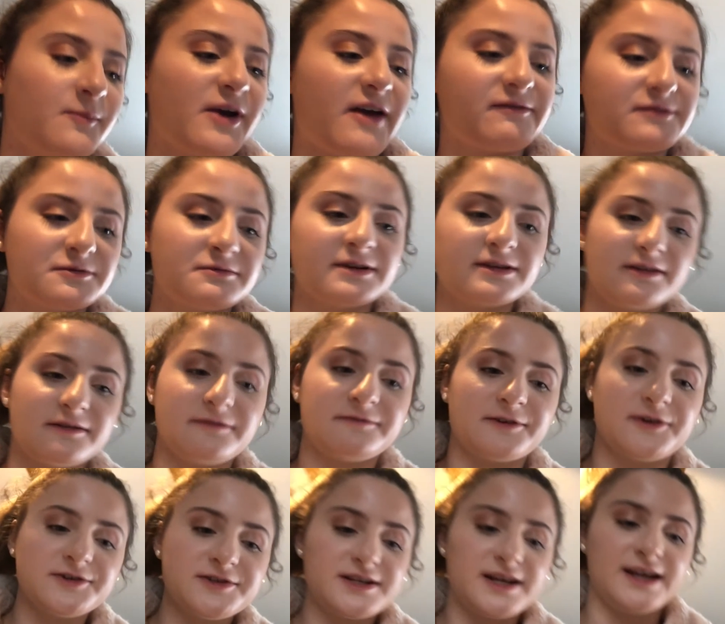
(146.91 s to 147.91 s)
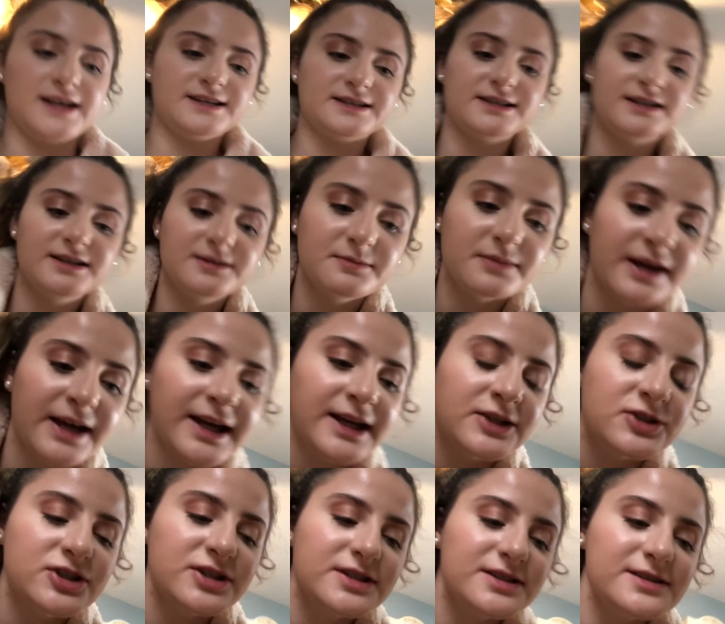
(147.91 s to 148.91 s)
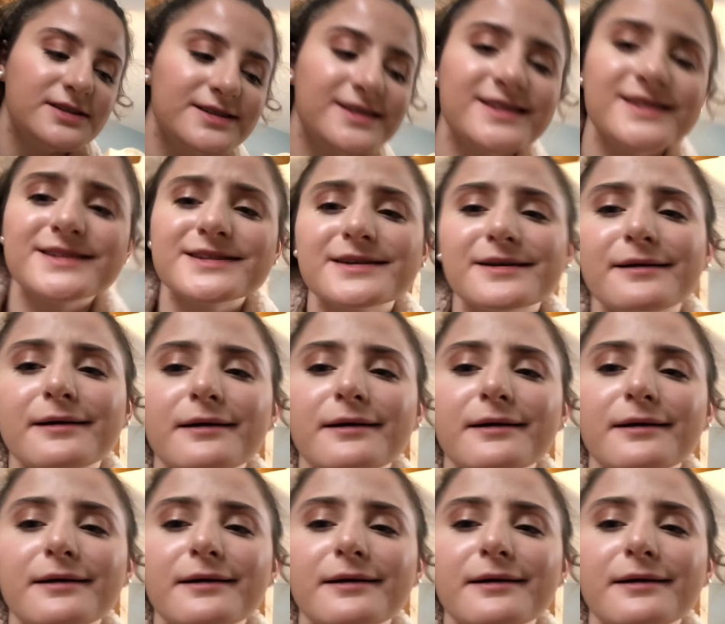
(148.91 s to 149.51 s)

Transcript: we have to read the first eighteen pages.